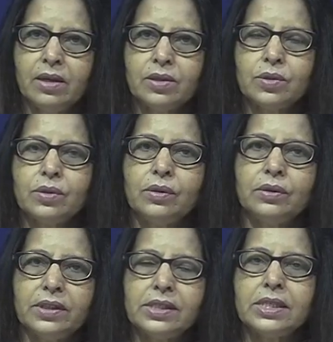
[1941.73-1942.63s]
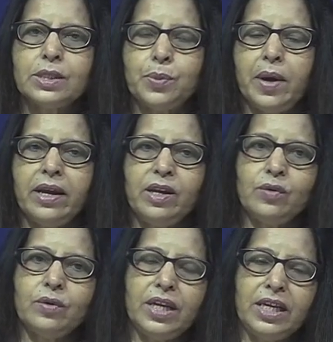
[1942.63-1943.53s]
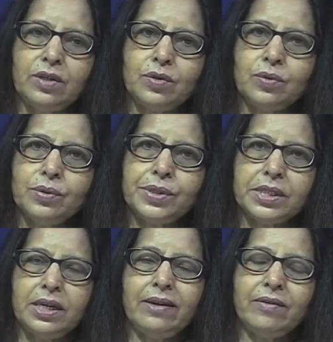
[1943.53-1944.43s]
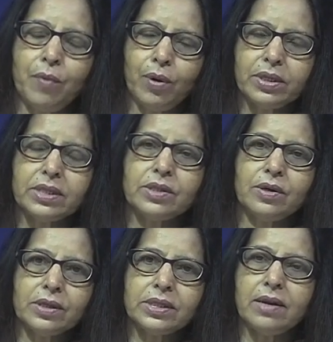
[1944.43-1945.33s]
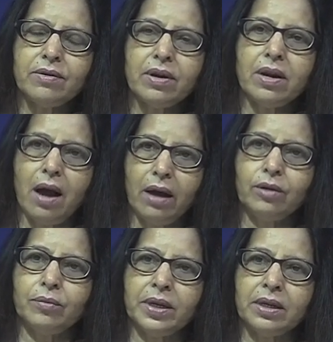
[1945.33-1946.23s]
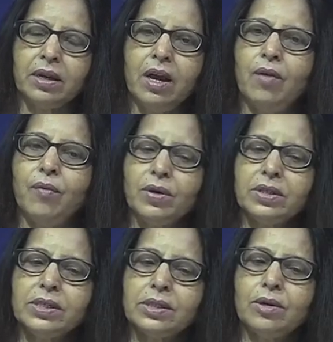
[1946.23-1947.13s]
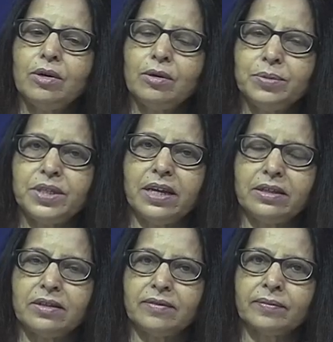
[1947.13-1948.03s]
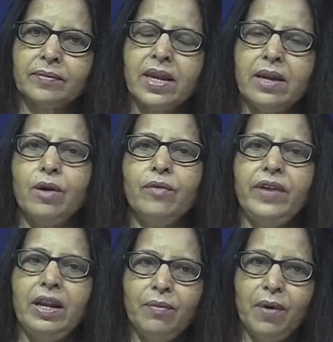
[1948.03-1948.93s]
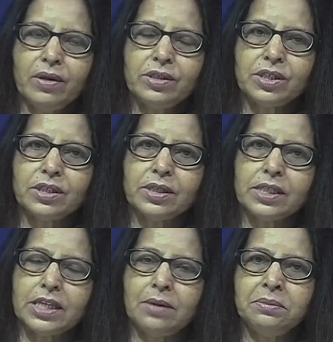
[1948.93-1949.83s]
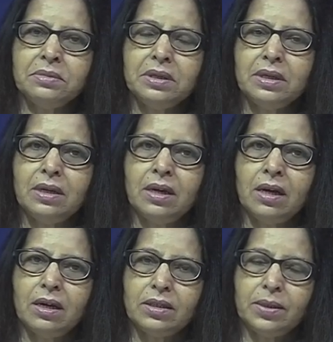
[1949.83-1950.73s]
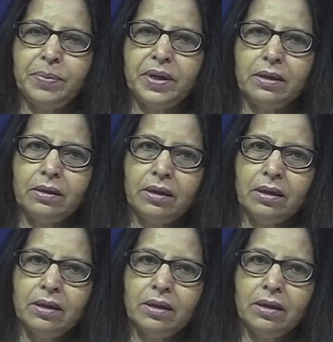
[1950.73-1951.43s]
So, this is why you need to state what is your central argument, what is your objective. Now, we will watch some typical